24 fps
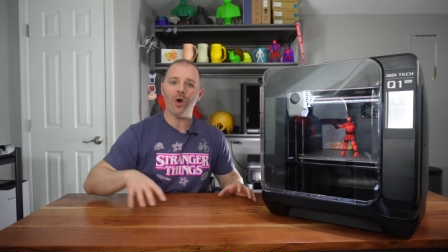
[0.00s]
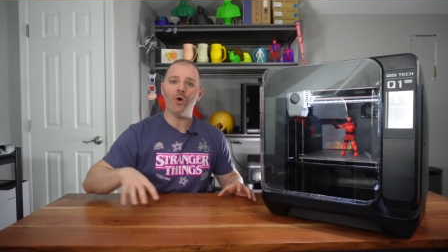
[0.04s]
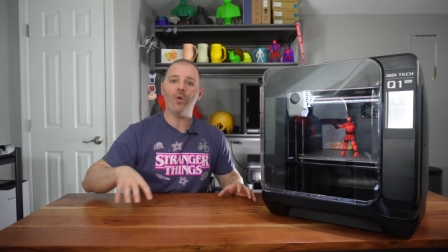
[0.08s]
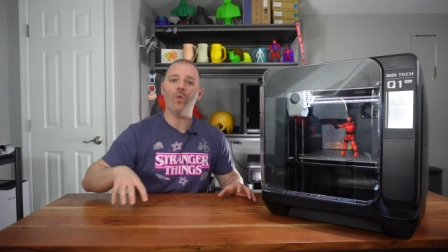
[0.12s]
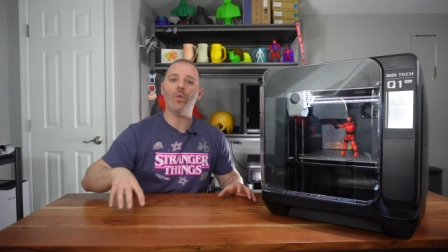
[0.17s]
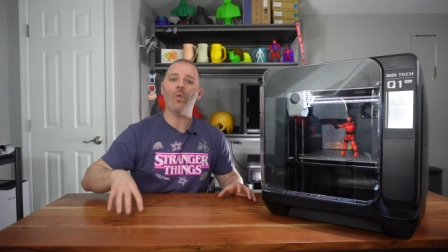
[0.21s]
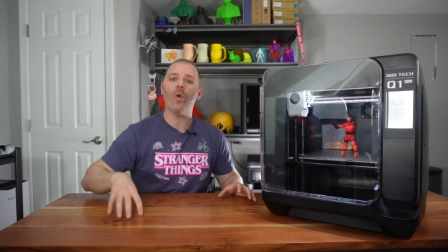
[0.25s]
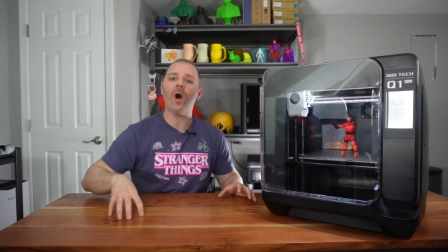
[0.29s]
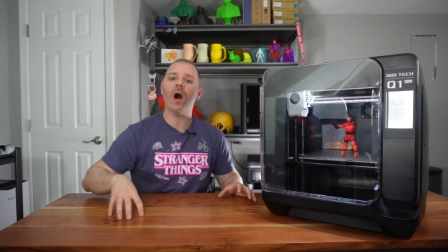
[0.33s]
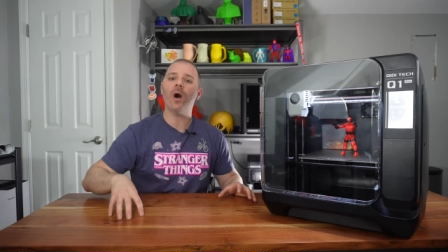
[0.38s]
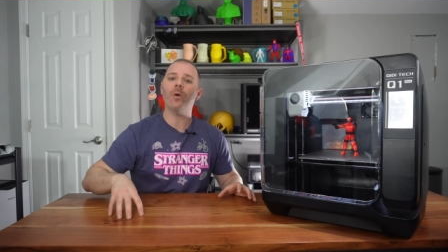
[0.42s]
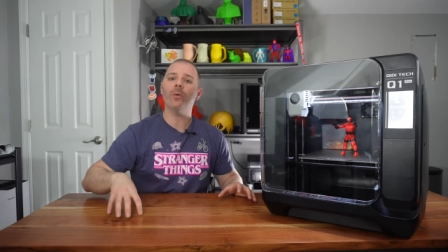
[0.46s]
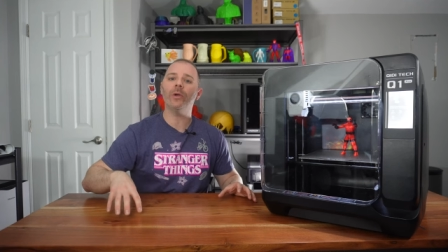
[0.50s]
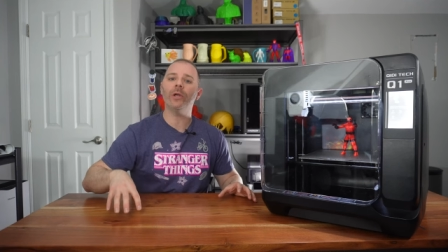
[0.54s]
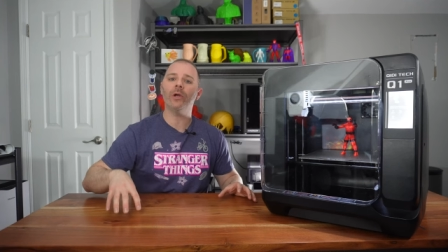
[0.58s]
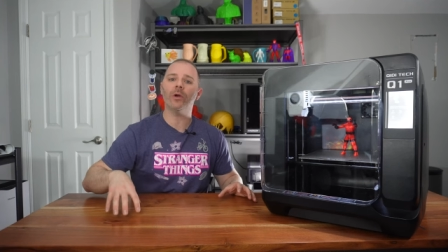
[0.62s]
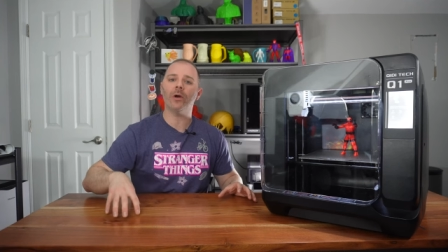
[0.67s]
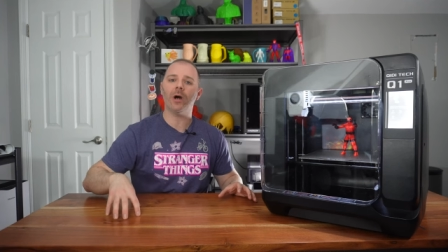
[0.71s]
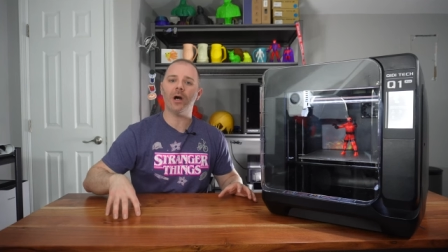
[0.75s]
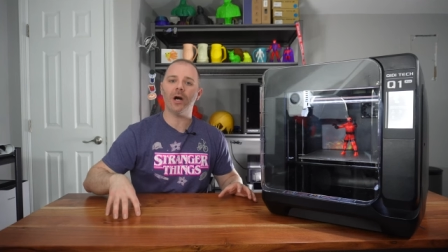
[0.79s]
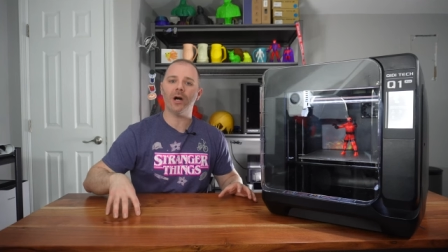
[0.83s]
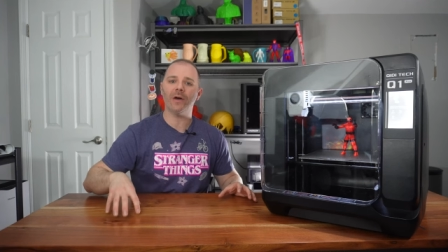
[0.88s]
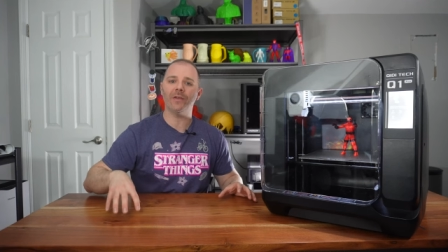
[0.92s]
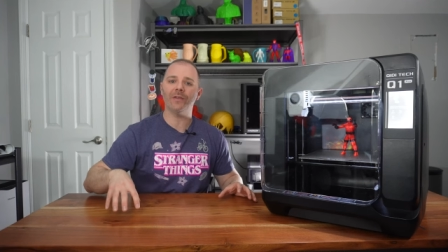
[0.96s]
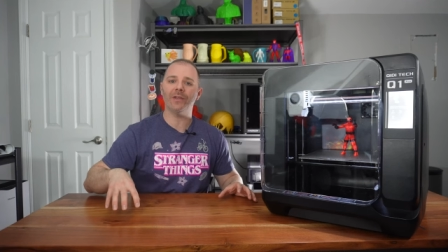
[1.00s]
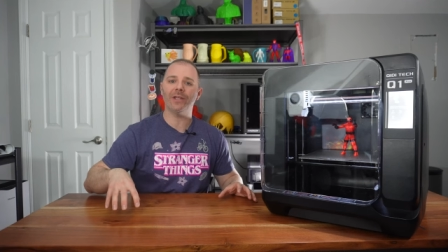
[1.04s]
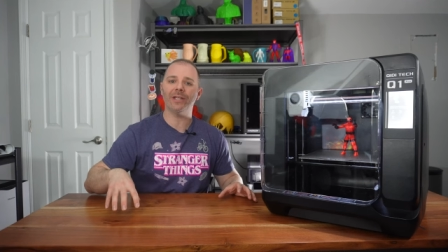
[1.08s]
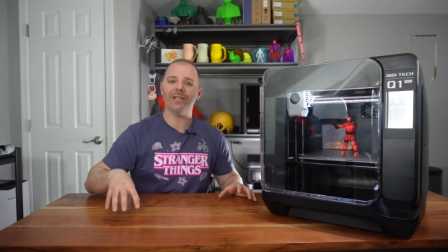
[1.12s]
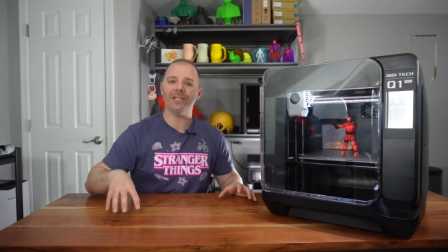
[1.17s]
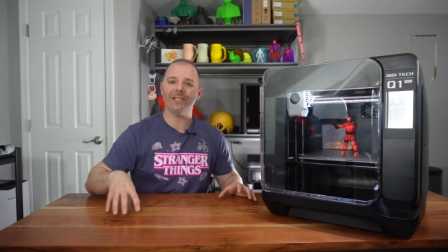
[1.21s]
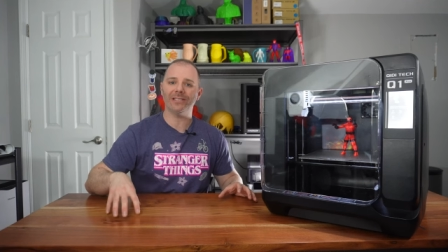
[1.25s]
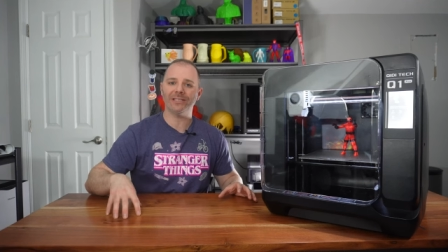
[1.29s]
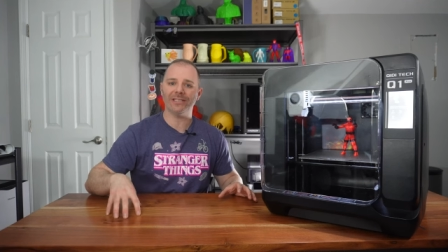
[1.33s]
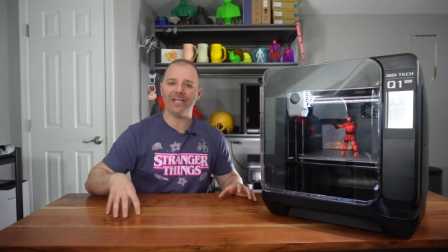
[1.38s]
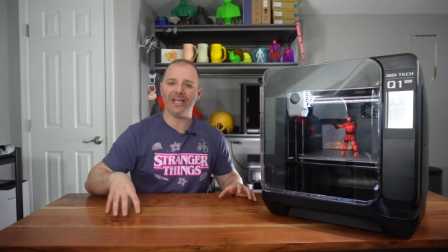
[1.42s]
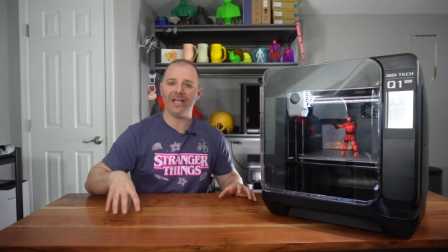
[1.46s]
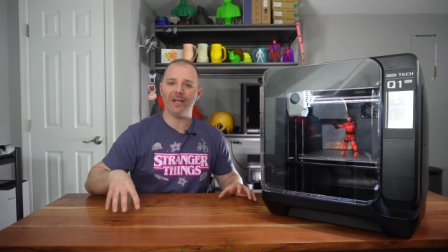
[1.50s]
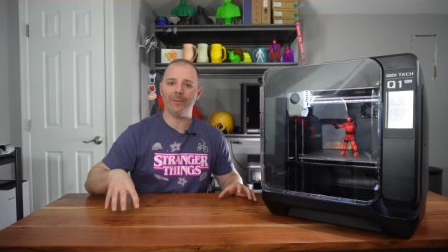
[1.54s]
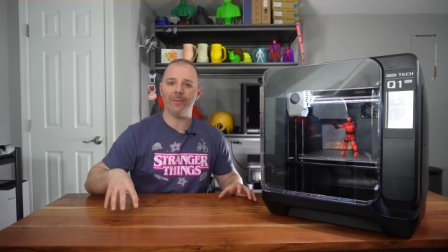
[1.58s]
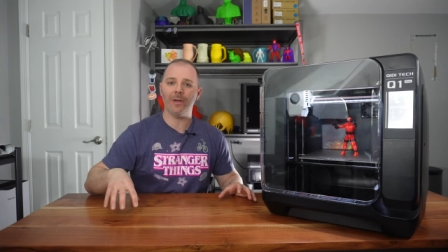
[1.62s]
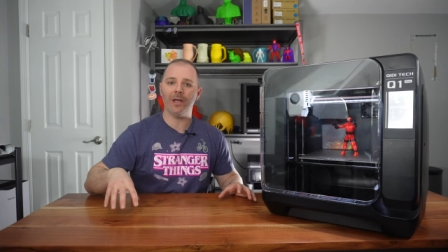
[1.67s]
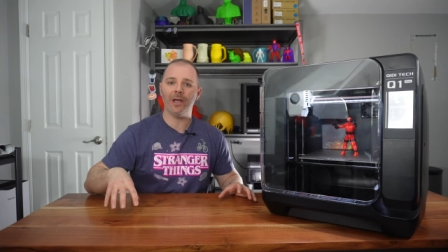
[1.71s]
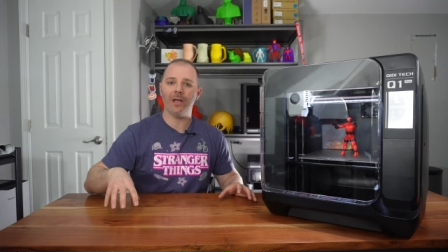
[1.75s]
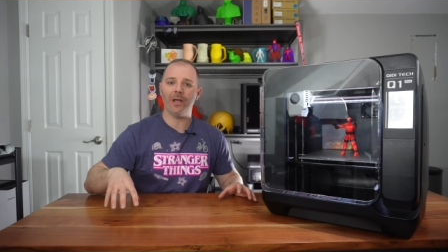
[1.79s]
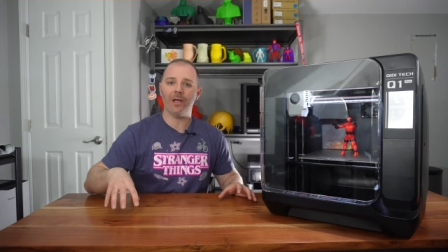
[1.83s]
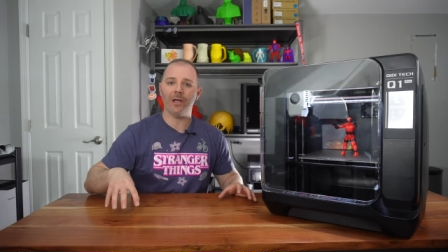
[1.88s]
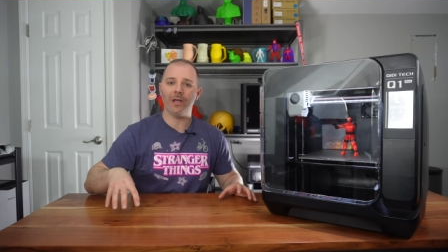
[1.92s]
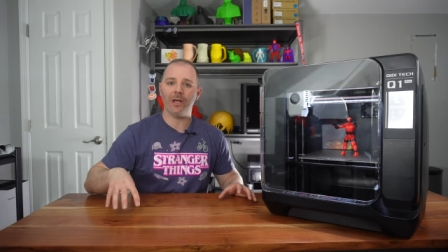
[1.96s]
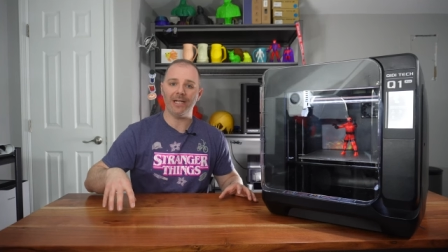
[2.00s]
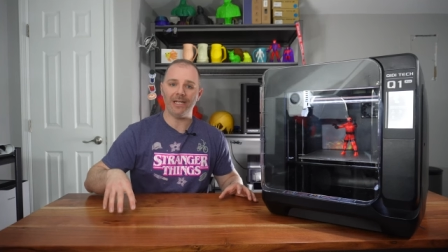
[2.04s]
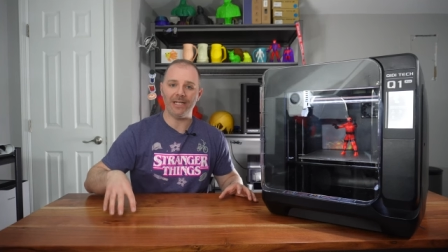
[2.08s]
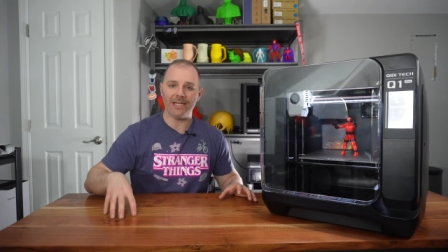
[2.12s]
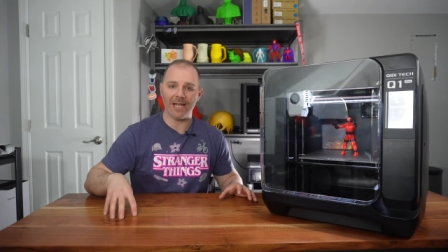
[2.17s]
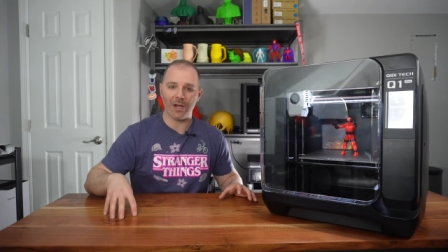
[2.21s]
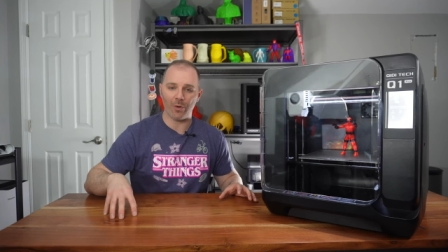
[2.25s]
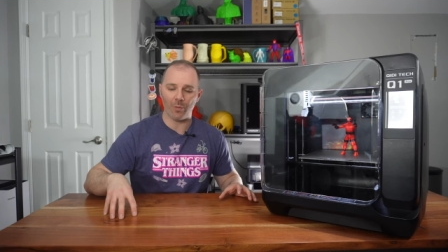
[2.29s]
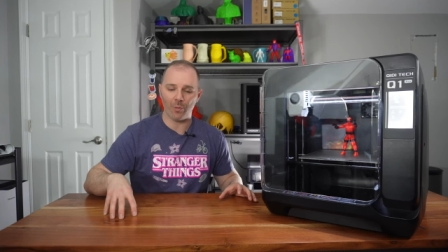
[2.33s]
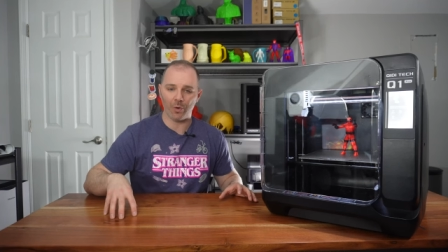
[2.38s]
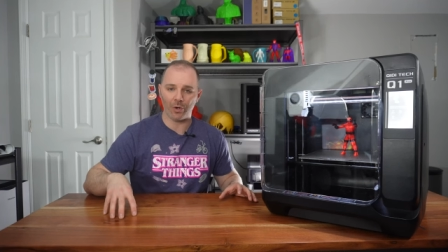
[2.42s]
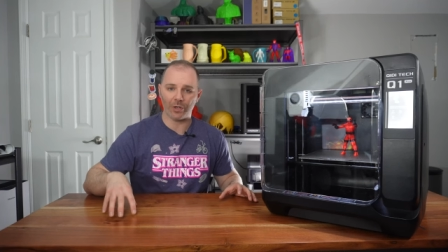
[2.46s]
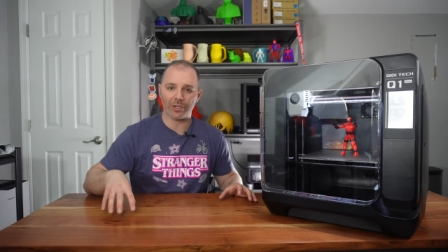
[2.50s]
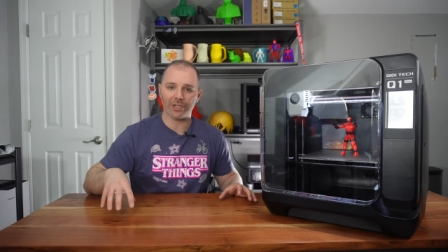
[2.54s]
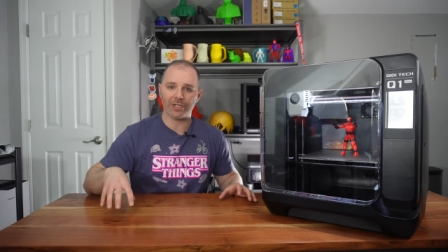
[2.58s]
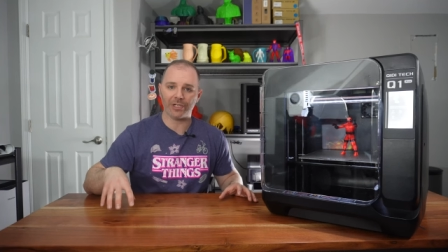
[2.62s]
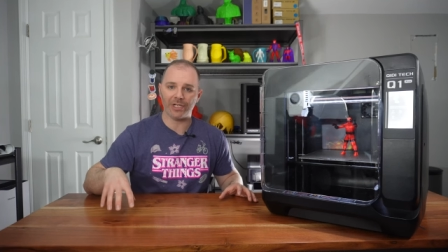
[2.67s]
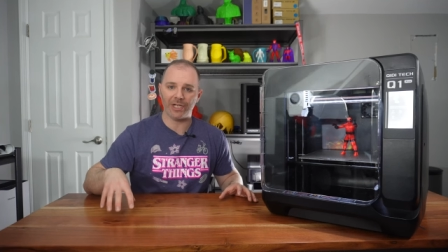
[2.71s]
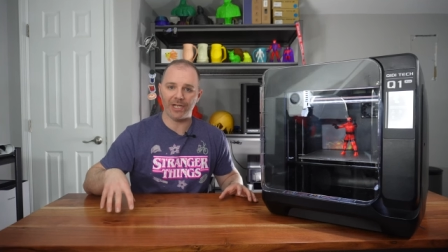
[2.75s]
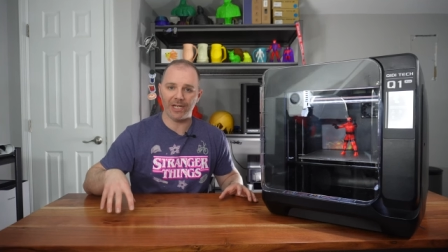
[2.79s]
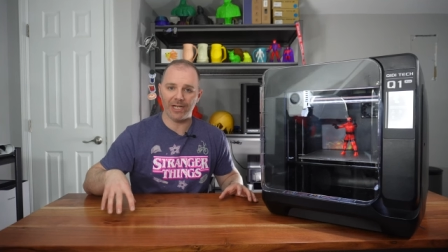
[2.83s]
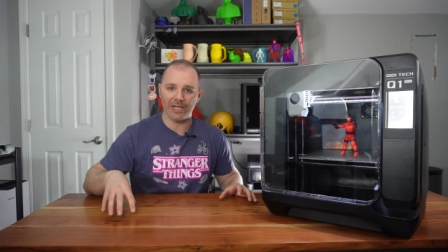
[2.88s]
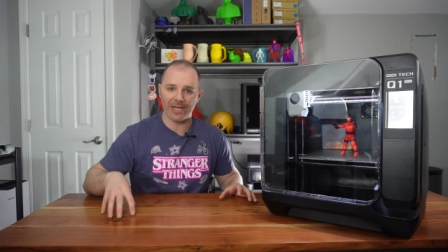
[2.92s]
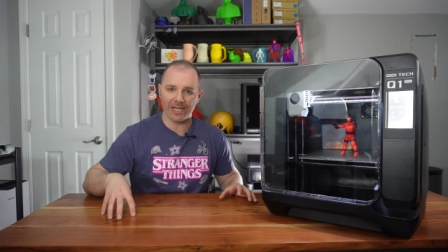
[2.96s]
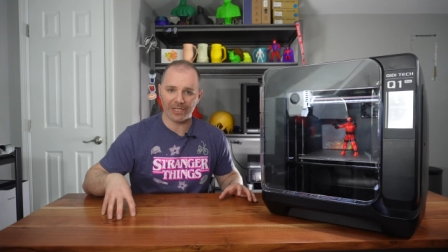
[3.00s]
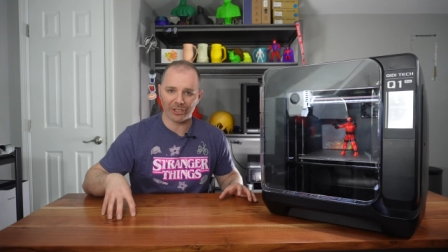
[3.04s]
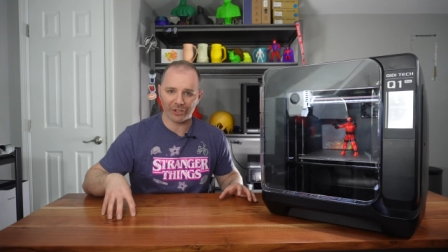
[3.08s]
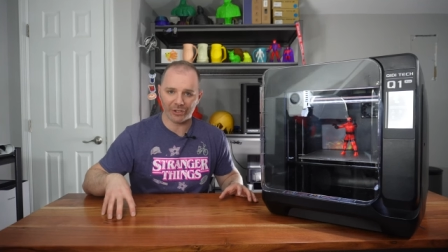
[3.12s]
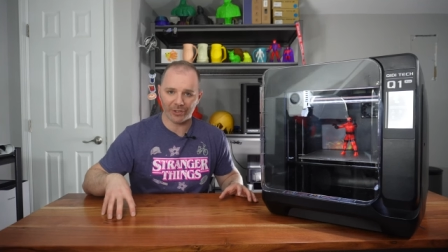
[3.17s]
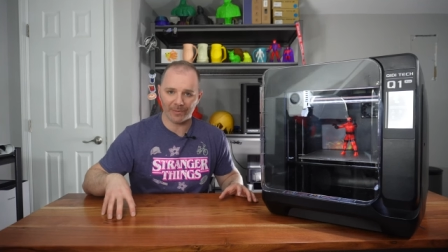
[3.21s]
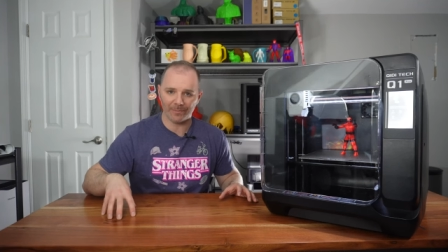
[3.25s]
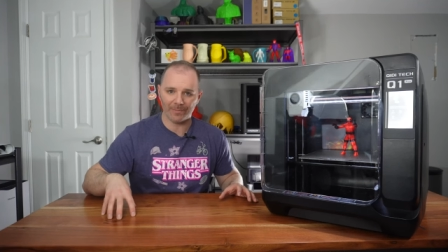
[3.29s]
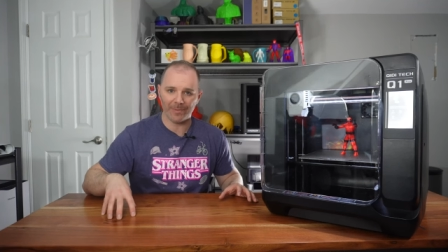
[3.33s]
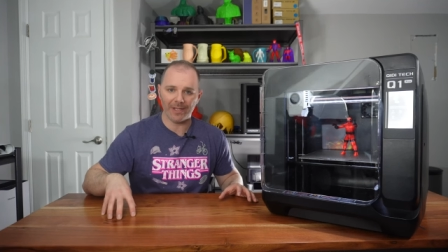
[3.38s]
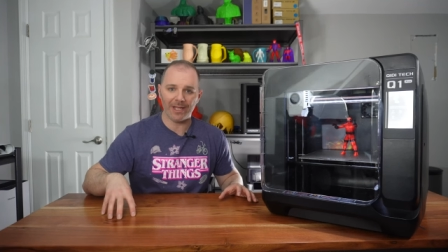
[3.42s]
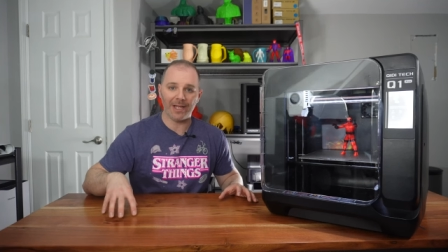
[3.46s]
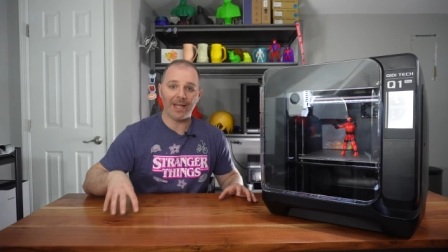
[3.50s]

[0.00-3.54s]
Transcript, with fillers: while we are on the same network connection.